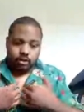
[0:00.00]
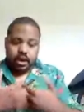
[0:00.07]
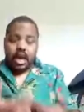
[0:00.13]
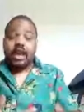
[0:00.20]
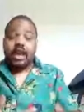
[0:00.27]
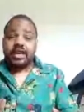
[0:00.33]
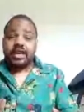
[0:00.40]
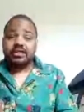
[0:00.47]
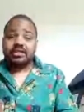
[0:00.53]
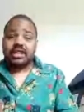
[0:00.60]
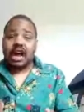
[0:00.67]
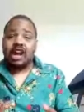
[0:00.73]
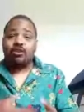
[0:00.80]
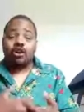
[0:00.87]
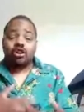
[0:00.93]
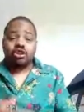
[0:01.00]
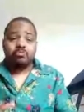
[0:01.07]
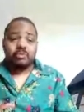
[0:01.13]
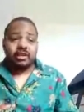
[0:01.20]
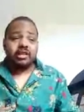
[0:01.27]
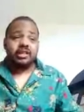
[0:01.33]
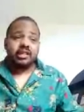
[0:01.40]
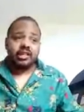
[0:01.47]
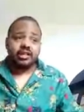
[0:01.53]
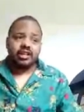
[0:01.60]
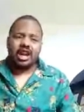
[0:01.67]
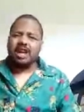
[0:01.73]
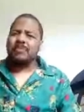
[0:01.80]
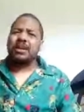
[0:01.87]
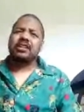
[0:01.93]
Anakin Skywalker being here. And
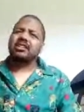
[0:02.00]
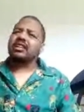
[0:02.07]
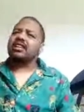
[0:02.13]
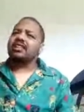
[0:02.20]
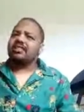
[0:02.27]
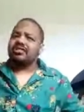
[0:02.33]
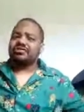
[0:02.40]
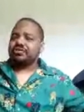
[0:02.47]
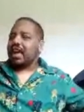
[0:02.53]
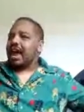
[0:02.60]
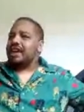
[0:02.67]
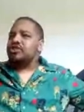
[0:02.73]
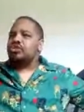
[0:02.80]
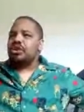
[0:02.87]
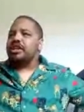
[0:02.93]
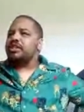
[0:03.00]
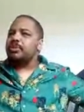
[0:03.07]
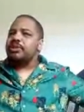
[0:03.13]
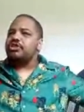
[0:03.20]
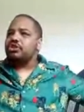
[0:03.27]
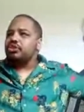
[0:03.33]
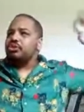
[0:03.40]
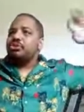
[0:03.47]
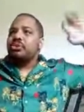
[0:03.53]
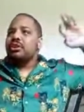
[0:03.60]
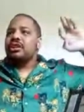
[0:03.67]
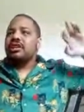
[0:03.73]
I mean, like, that intrigues me too.